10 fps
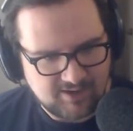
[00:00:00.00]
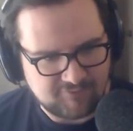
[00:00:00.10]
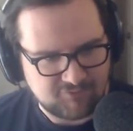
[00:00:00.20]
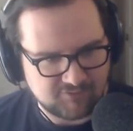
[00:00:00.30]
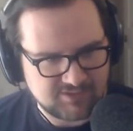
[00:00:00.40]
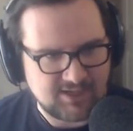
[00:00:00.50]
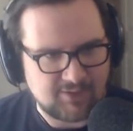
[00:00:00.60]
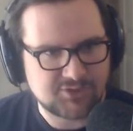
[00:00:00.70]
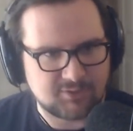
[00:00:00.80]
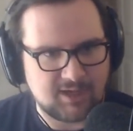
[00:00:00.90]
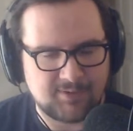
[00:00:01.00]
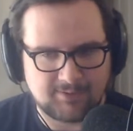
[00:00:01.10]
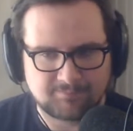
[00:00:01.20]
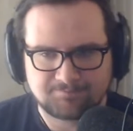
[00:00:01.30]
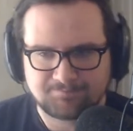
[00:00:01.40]
for self
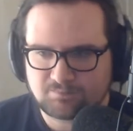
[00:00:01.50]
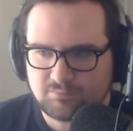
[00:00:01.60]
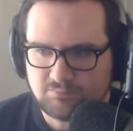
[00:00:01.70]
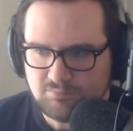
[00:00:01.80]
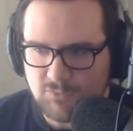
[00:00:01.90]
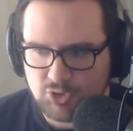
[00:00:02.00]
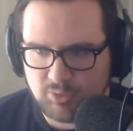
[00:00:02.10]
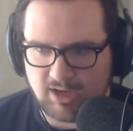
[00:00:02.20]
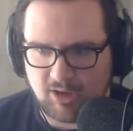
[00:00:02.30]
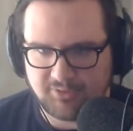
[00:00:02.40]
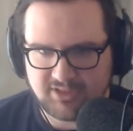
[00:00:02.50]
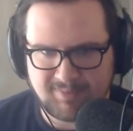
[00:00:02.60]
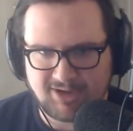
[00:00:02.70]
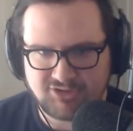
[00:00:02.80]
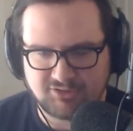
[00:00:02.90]
scraping, you get all these
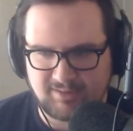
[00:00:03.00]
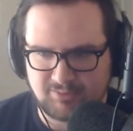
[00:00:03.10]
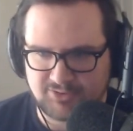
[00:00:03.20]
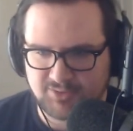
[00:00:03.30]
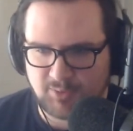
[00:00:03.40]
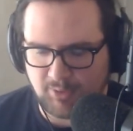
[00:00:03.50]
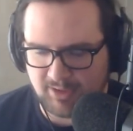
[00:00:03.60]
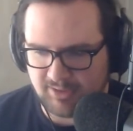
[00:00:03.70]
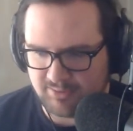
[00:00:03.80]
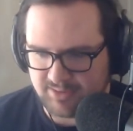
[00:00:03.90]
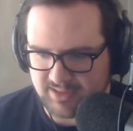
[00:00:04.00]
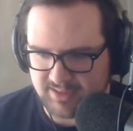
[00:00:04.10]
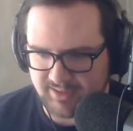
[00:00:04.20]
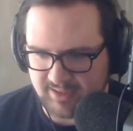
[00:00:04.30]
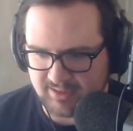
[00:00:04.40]
magic labels. One of those is
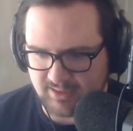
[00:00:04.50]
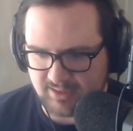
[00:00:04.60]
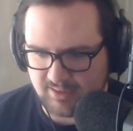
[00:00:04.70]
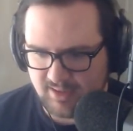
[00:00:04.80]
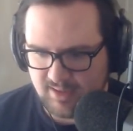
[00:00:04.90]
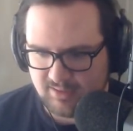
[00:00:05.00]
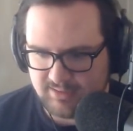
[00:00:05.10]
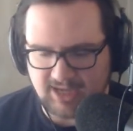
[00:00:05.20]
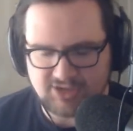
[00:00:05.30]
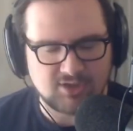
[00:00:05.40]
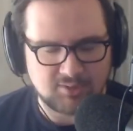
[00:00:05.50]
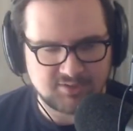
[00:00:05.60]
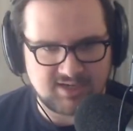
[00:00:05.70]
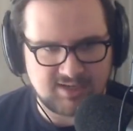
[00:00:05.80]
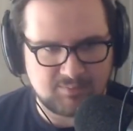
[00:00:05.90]
like the agent host
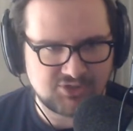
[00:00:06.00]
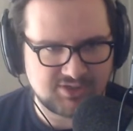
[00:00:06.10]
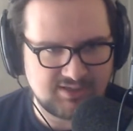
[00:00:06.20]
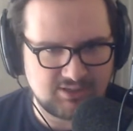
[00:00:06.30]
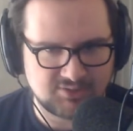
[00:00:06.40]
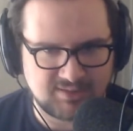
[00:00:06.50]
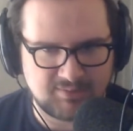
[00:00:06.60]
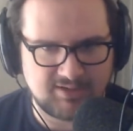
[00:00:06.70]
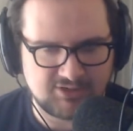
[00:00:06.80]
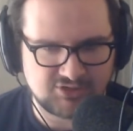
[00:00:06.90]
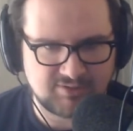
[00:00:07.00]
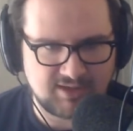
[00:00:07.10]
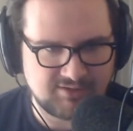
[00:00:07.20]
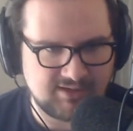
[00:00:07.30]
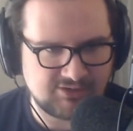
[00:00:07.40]
name, which is the host name of the agent that
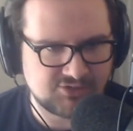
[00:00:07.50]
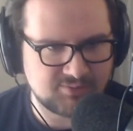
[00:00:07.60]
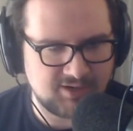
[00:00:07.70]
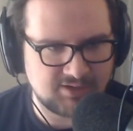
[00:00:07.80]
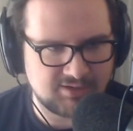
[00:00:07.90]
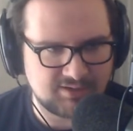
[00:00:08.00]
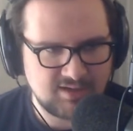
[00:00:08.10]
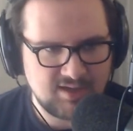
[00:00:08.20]
the agent's running on.